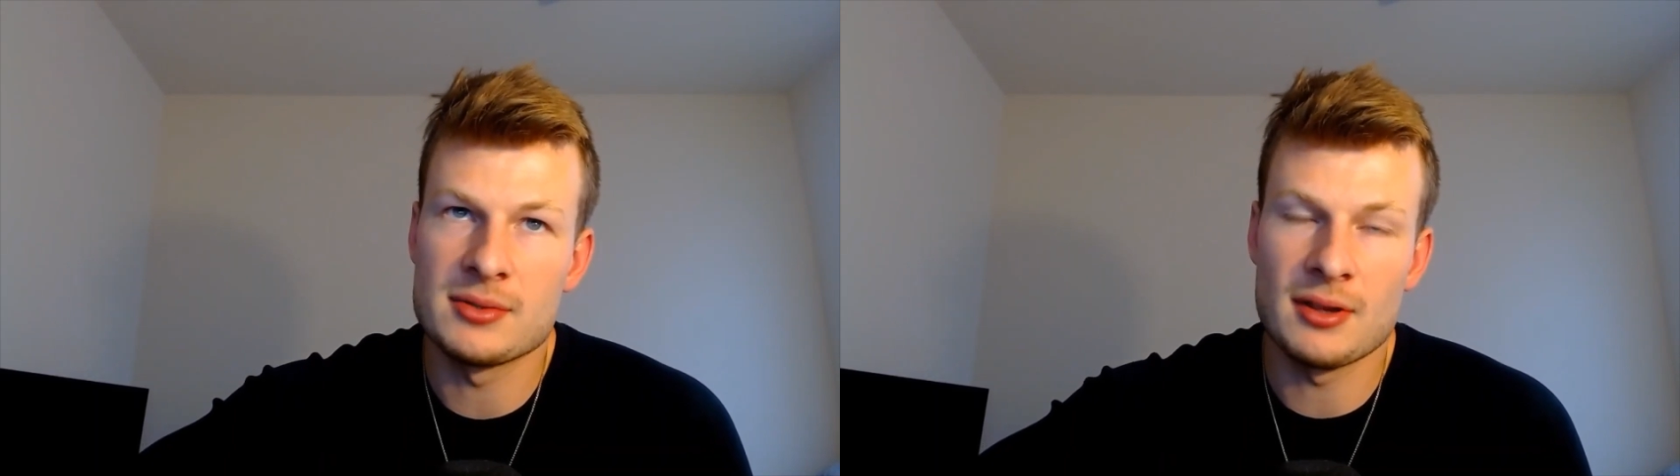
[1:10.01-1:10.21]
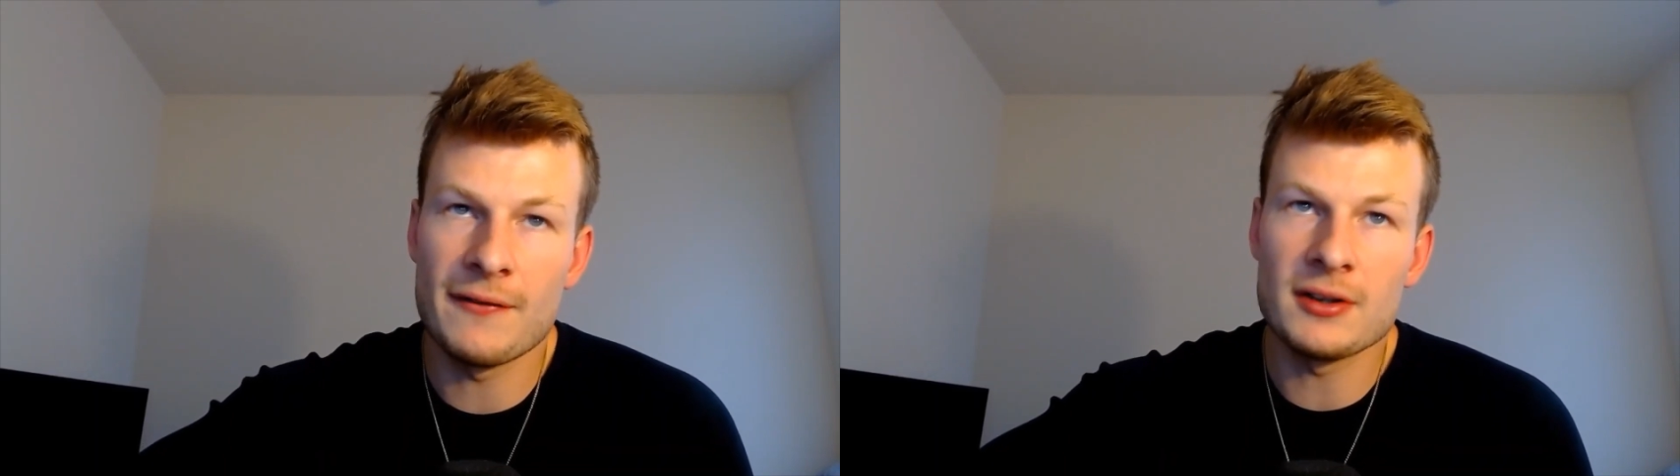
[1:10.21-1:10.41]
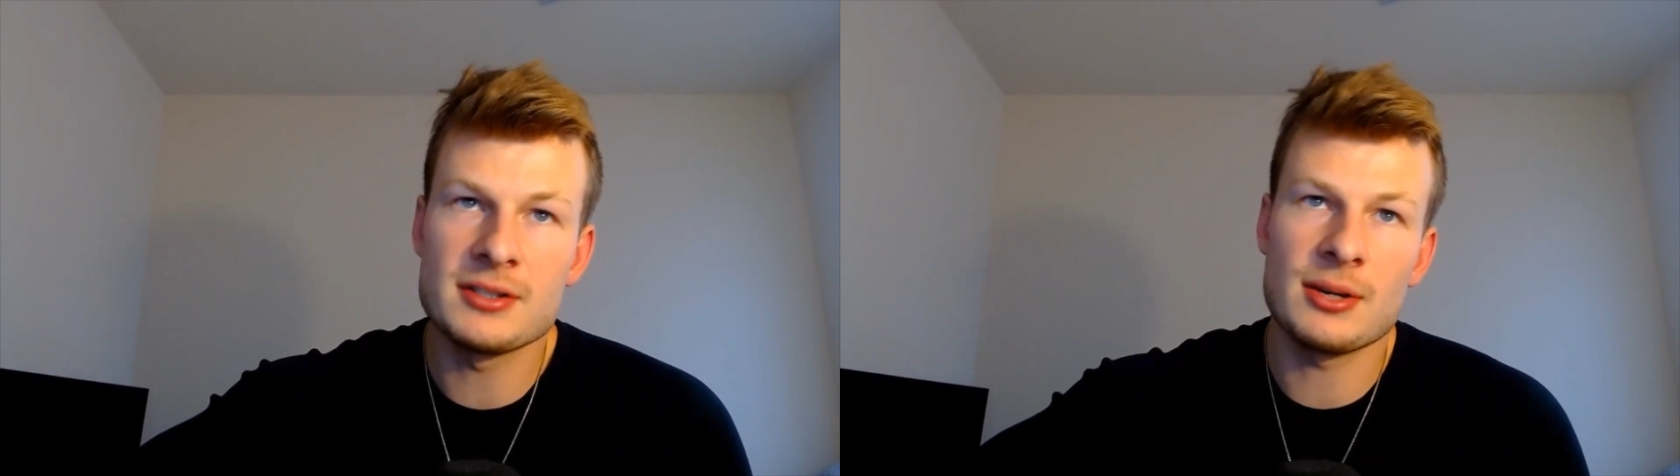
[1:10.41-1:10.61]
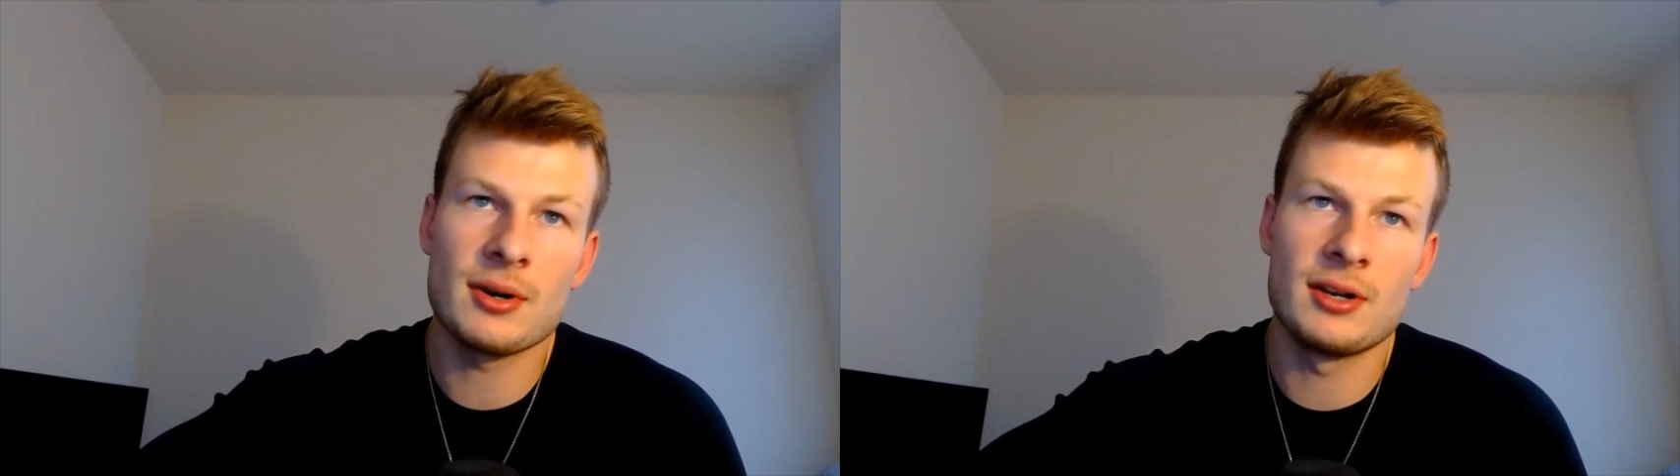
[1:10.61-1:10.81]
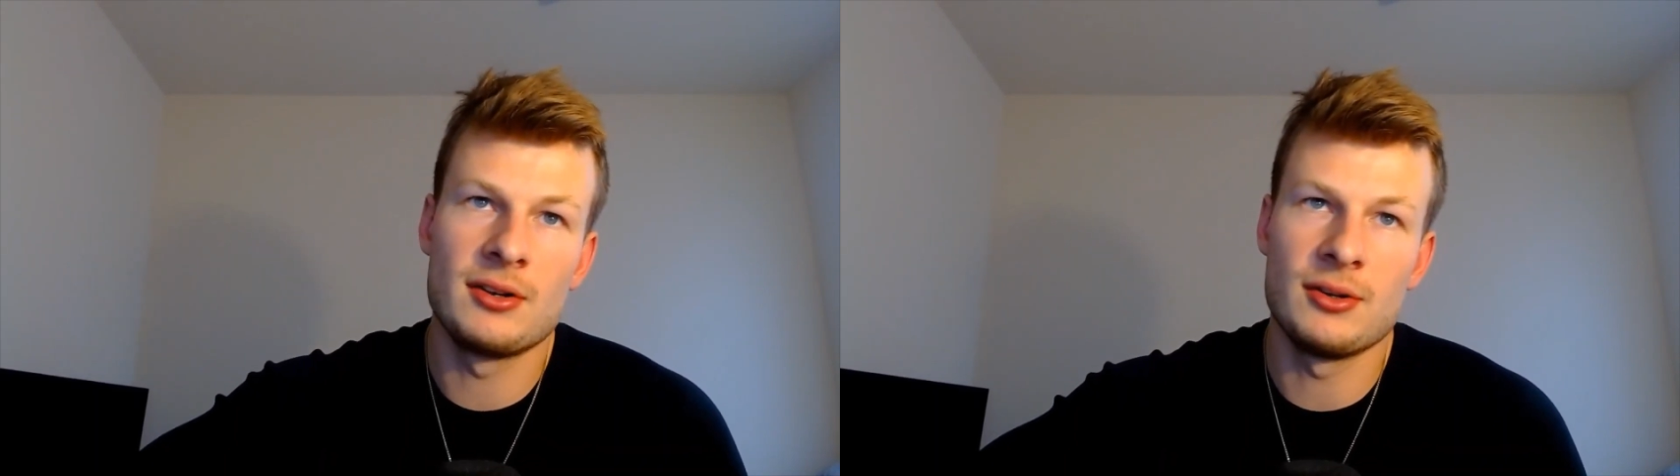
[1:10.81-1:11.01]
So the first thing
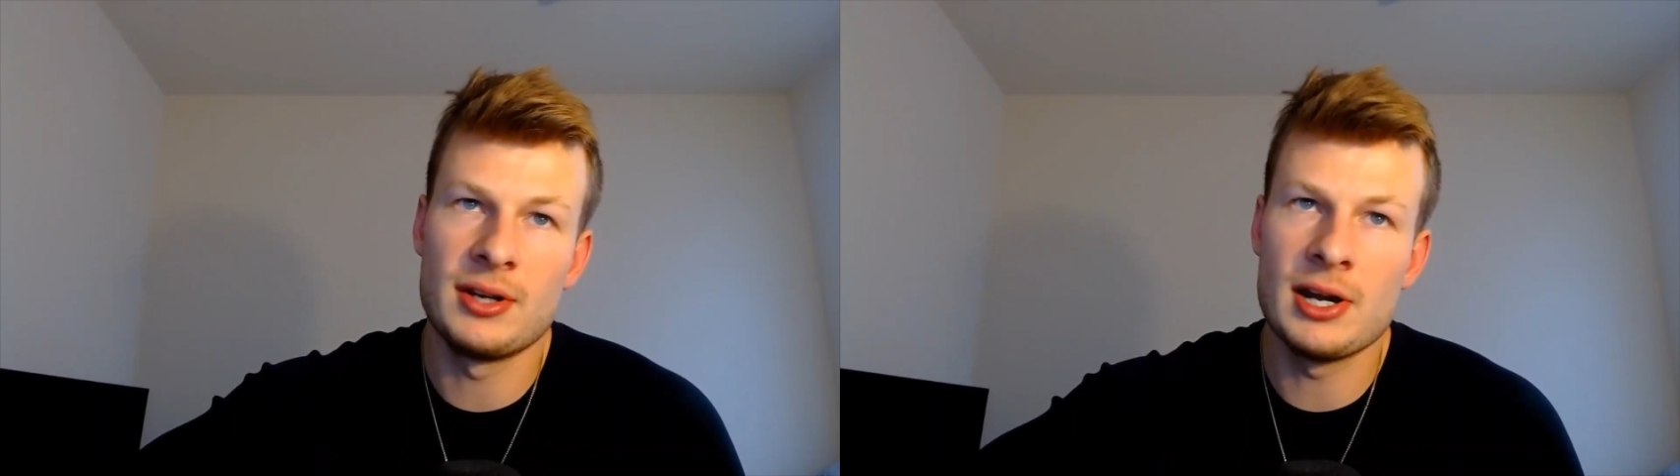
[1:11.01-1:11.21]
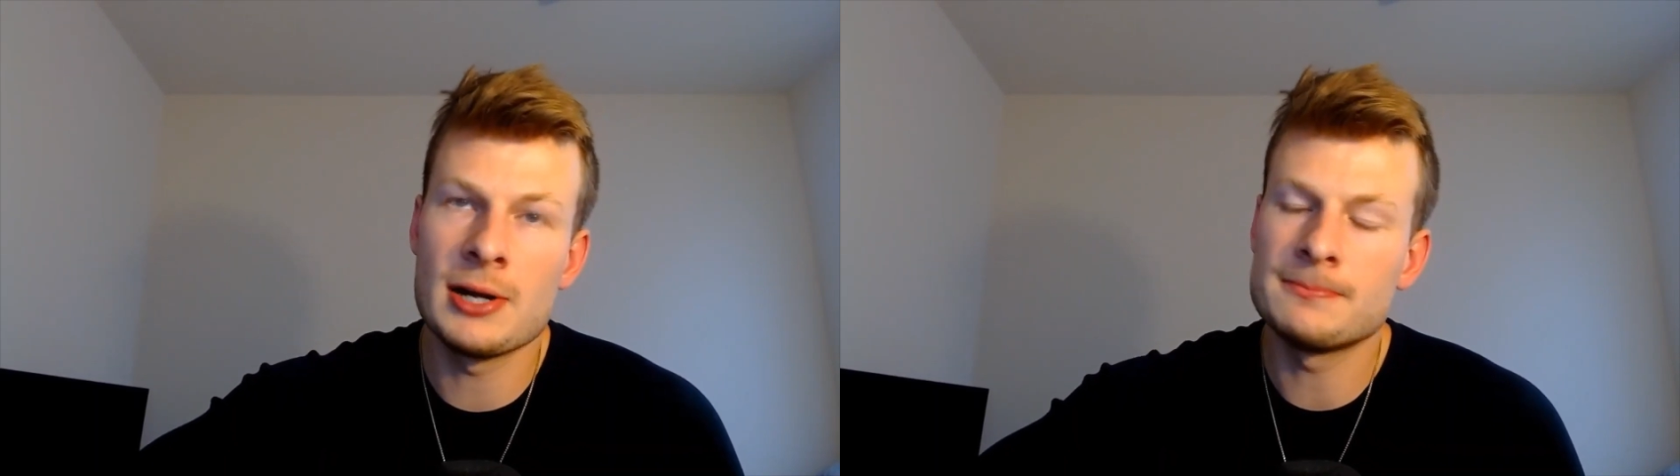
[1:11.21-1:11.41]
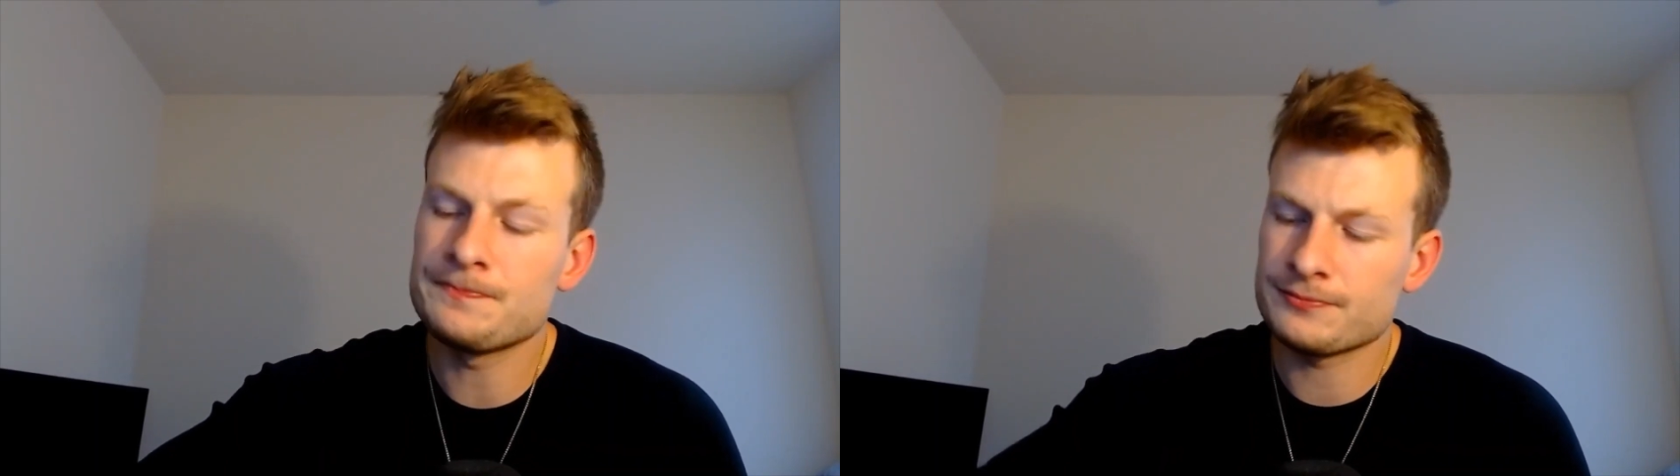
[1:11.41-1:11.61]
we're going to do